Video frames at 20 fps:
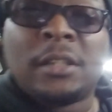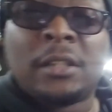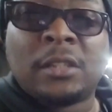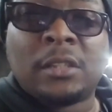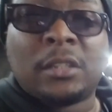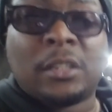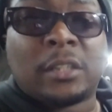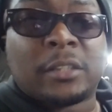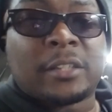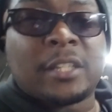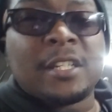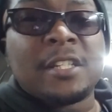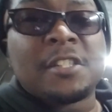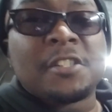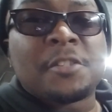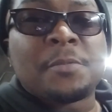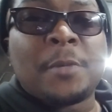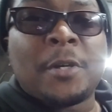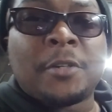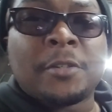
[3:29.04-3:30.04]
Athena's
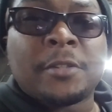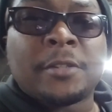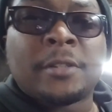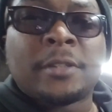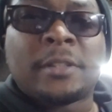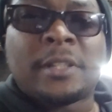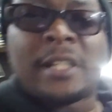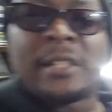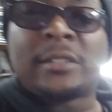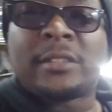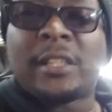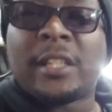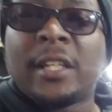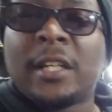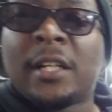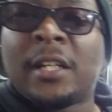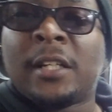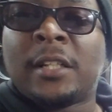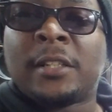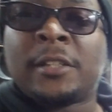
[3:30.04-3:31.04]
motor. That's the
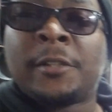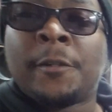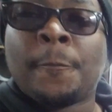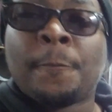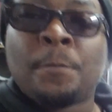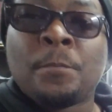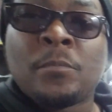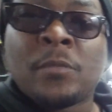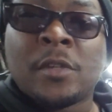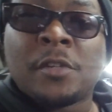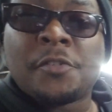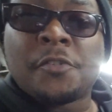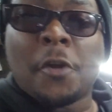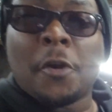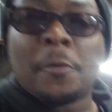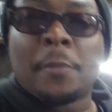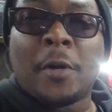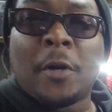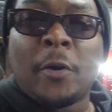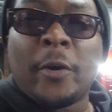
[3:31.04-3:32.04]

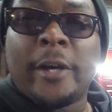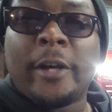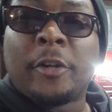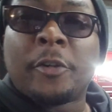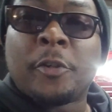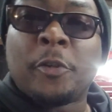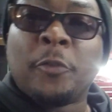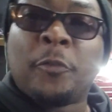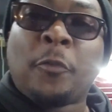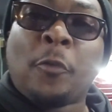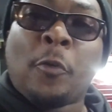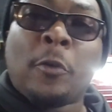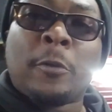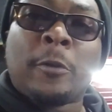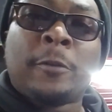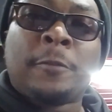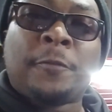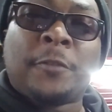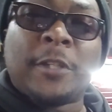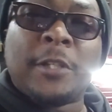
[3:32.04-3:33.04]
turbo LQ4
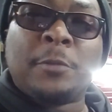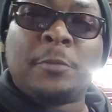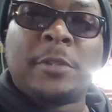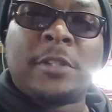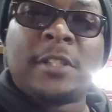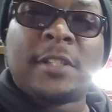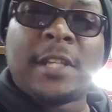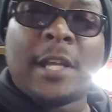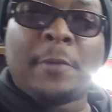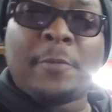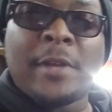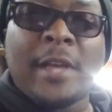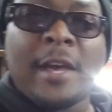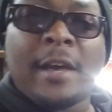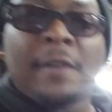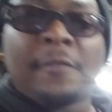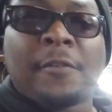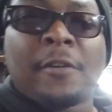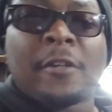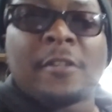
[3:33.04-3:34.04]
Fleetwood that we
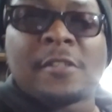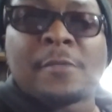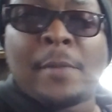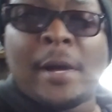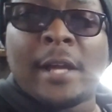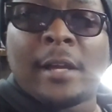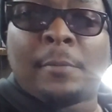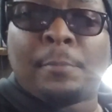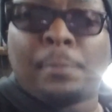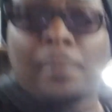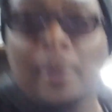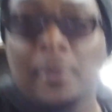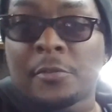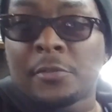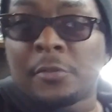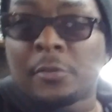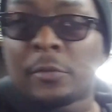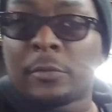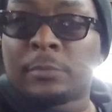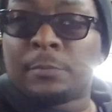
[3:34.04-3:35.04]
have here. Is my personal
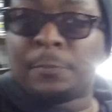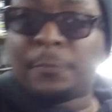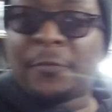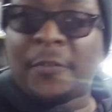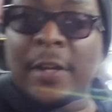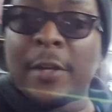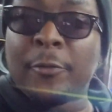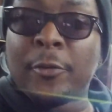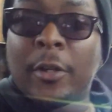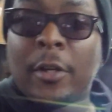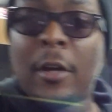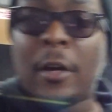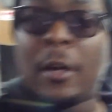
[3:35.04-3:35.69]
favorite car,